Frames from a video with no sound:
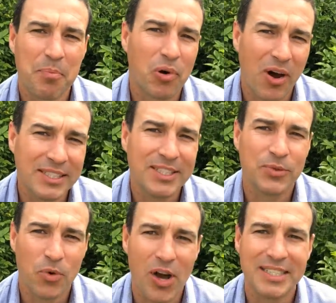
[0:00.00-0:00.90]

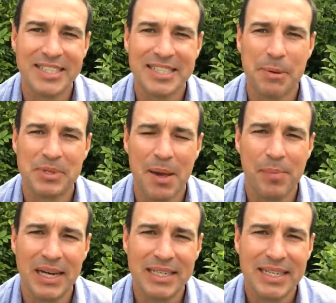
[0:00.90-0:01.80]
Prices rise in
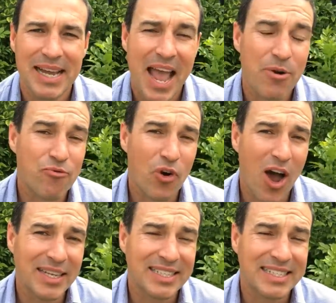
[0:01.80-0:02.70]
September and
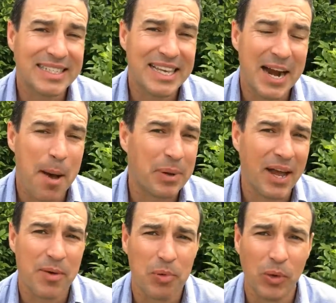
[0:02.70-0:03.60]
rises set up
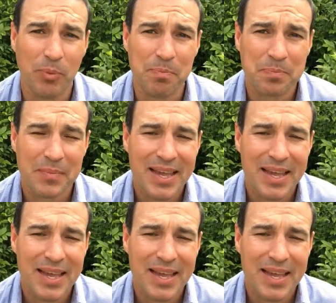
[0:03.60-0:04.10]
another boom.